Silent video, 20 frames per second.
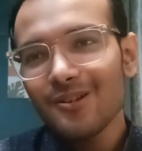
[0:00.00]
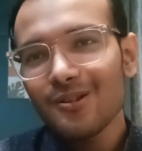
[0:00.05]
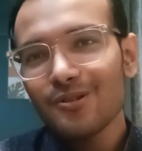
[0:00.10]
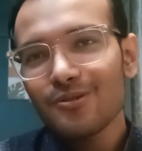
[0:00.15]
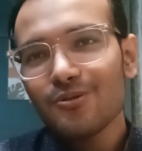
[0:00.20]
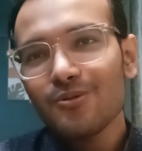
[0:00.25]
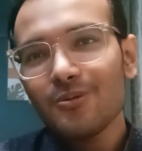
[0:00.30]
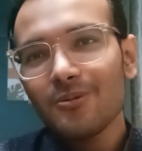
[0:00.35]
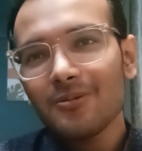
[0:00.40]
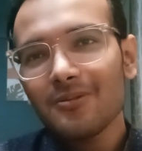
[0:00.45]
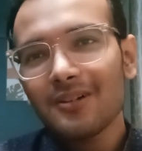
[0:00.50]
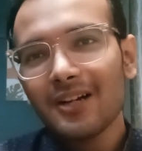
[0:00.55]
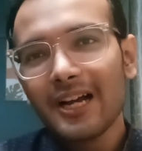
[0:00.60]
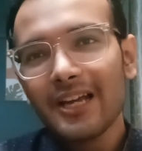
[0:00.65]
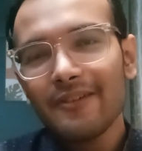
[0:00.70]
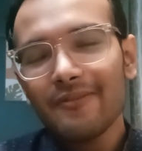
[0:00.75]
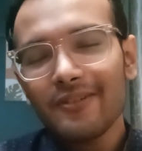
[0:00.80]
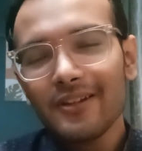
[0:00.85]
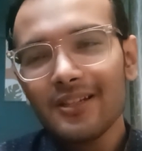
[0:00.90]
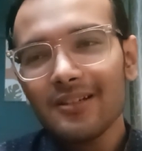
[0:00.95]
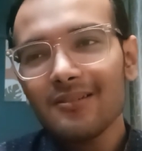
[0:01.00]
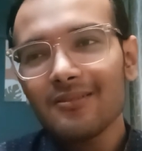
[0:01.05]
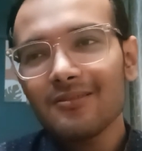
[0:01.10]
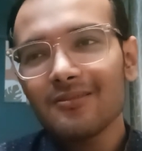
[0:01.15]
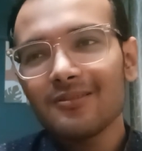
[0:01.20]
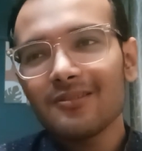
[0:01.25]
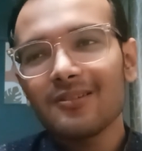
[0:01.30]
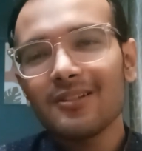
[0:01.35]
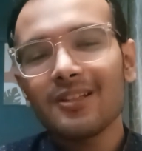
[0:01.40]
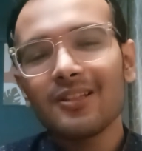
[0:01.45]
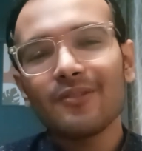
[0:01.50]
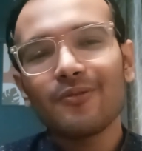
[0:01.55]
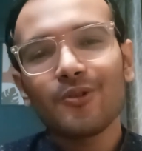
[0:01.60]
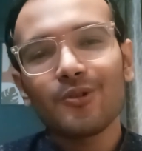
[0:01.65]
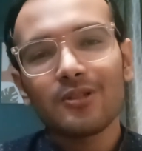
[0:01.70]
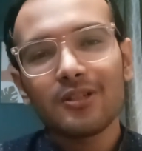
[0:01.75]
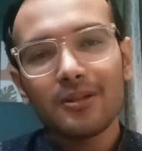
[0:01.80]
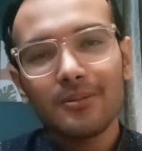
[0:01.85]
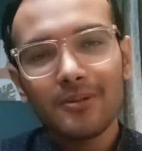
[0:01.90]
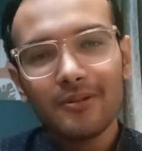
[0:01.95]
So I feel in the
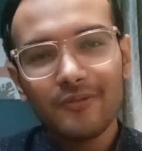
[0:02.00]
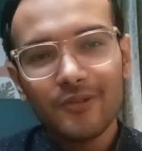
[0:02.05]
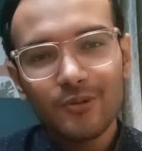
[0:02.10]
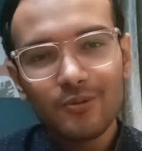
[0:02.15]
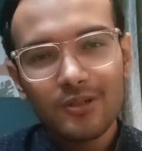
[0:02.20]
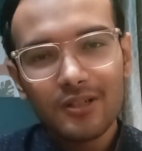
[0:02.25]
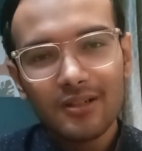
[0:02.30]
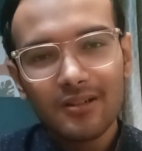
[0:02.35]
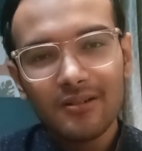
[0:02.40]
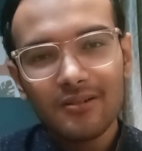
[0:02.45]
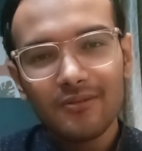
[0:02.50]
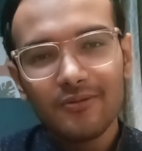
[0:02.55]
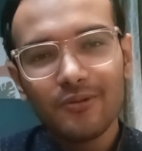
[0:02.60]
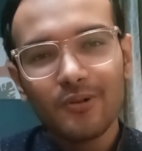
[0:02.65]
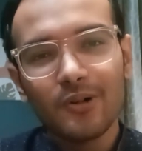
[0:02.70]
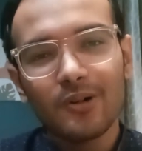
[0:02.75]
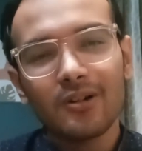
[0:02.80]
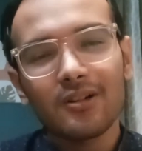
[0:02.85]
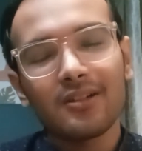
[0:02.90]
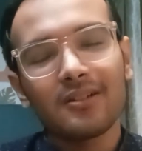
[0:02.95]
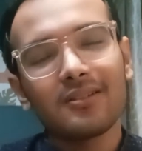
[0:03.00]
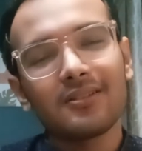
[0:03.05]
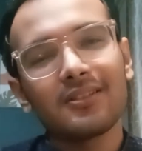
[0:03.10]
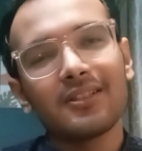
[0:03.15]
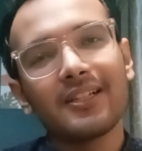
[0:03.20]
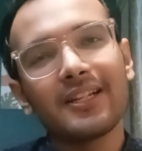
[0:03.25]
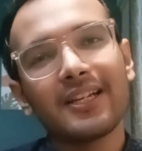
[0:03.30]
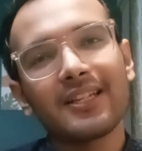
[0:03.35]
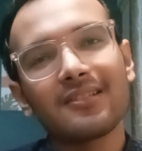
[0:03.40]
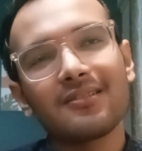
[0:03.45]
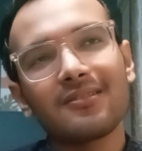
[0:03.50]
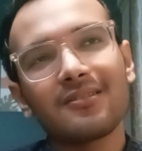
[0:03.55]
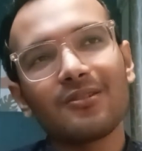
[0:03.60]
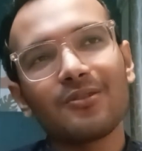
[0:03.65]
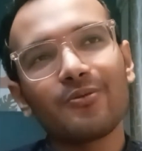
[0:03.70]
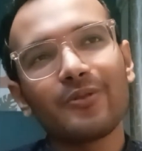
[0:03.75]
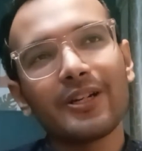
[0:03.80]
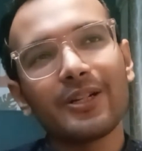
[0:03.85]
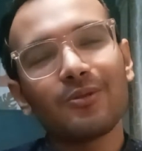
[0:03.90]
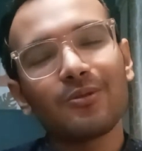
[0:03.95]
foreseeable future for the next
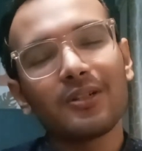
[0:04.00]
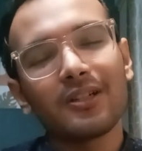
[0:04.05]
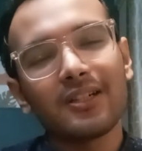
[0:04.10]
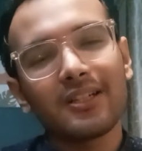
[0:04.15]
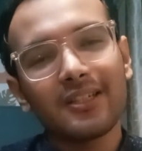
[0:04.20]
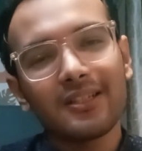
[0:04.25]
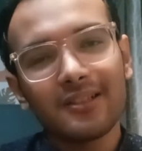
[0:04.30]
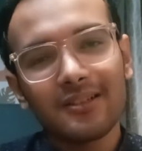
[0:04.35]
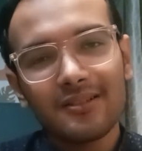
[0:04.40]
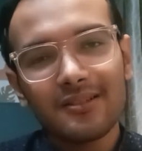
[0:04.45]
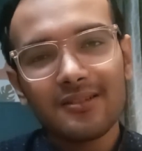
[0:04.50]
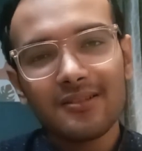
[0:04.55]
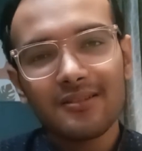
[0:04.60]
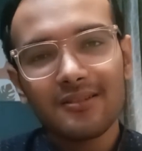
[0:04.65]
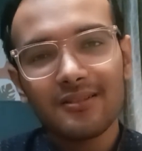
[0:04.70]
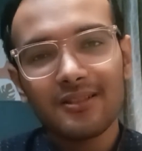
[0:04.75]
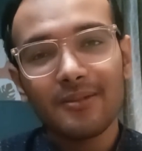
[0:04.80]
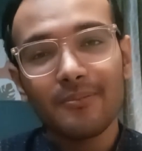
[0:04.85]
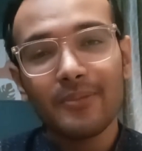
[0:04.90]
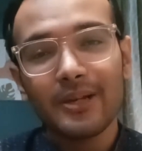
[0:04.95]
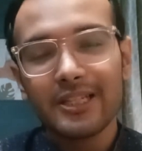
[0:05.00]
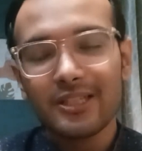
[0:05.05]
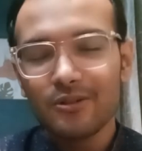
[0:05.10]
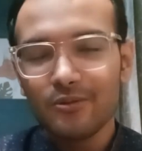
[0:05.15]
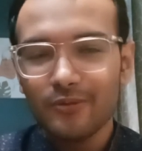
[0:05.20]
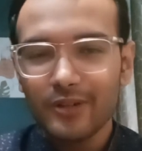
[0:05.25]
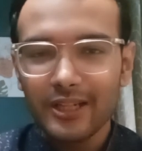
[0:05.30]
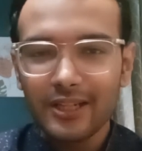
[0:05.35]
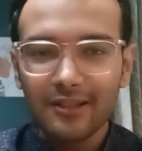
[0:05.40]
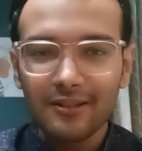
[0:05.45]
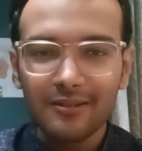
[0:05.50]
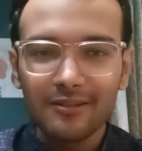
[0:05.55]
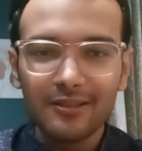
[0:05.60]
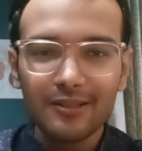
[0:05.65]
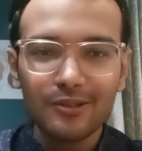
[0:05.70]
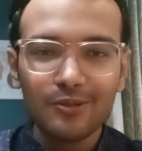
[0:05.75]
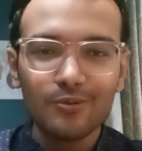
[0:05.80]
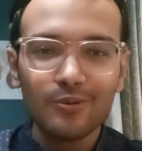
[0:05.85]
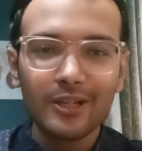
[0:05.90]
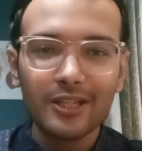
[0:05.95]
20 to 30 years, the best way
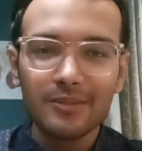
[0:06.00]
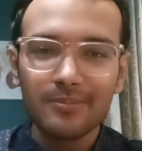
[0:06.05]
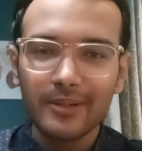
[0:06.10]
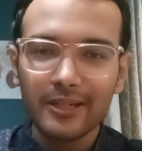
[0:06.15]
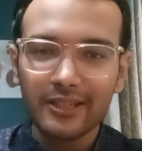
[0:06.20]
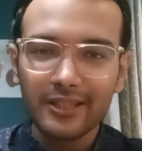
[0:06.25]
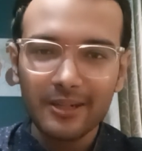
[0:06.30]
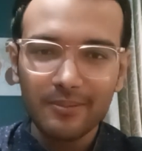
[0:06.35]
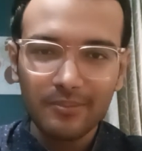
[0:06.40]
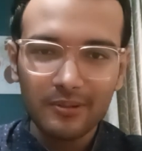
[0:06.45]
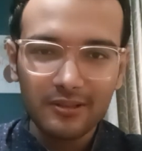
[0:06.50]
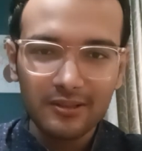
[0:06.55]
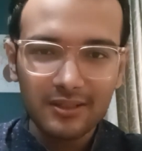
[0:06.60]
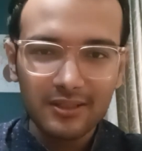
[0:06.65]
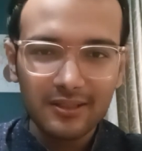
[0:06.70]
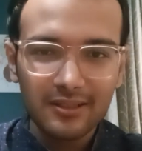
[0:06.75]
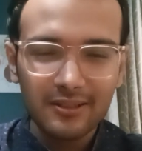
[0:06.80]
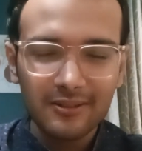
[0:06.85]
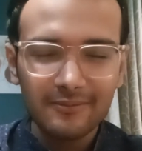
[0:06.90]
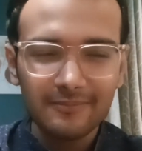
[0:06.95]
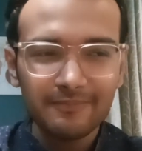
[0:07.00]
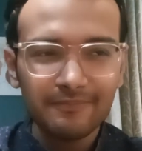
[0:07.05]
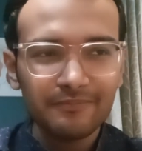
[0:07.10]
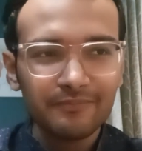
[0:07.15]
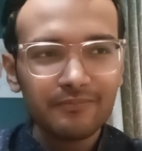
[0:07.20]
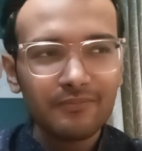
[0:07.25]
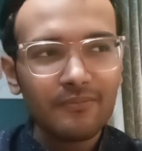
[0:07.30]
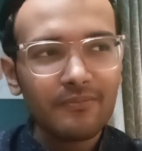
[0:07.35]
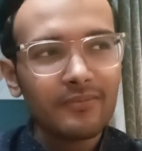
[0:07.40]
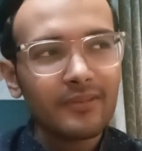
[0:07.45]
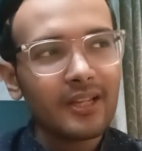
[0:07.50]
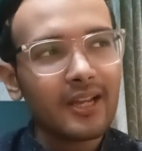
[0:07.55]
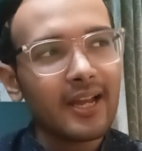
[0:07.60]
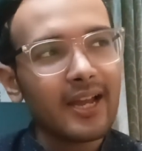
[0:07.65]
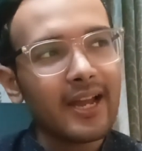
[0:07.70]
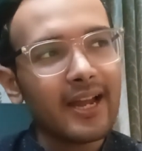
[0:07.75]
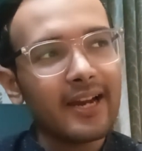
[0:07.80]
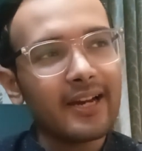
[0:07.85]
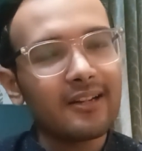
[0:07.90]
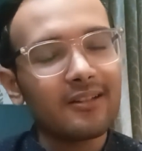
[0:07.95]
is to expect 10%.
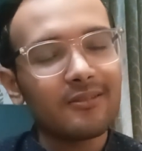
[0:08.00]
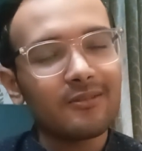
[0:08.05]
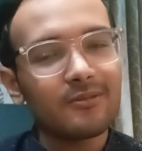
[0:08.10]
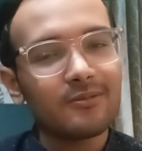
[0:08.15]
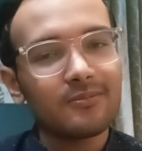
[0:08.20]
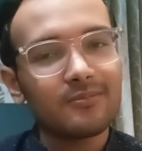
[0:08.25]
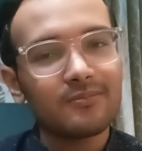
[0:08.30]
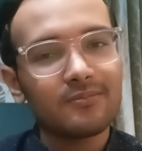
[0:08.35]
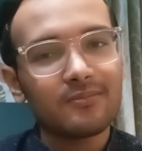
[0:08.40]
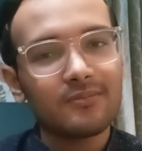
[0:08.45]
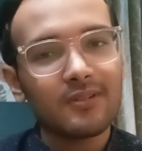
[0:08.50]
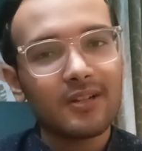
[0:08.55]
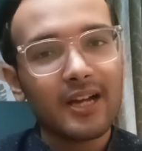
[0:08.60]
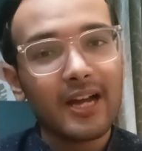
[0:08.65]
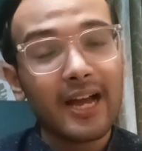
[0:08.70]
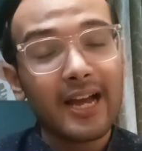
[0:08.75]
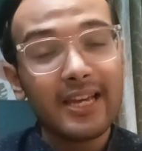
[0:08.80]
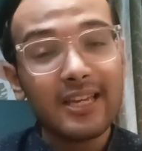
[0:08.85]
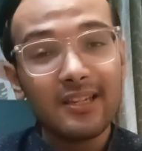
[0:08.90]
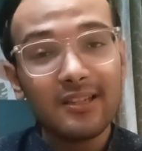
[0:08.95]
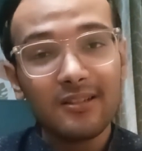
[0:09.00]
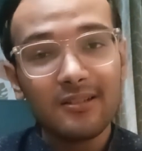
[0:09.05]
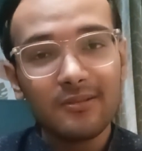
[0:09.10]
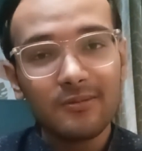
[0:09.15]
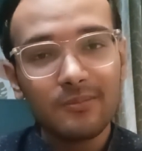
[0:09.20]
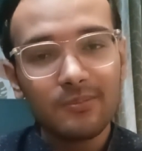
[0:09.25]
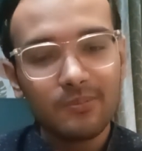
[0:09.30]
And I,